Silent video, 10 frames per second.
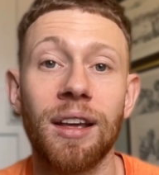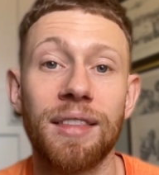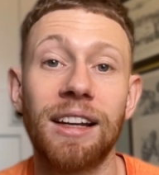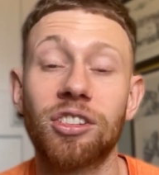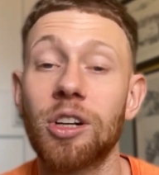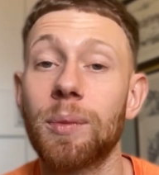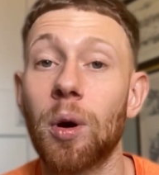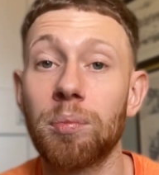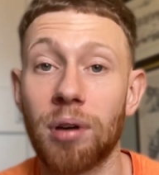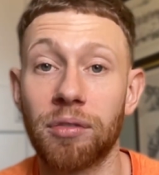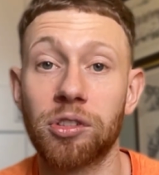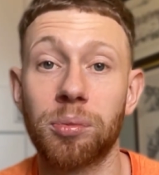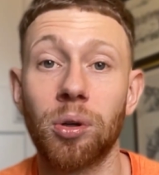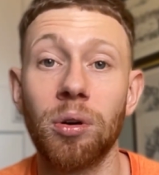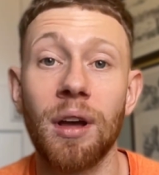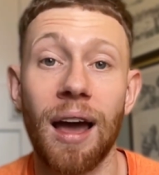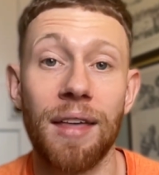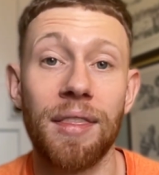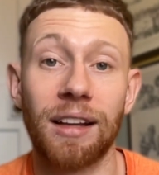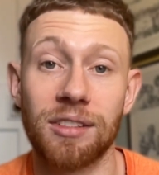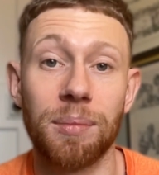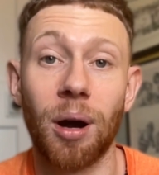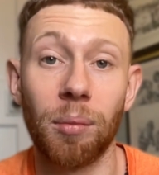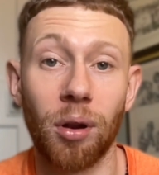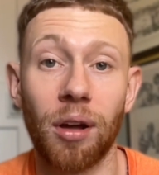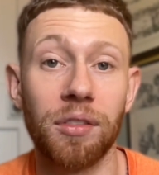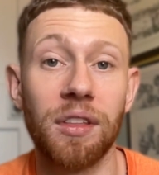then it's going to be unprofitable, and that's the bottom line.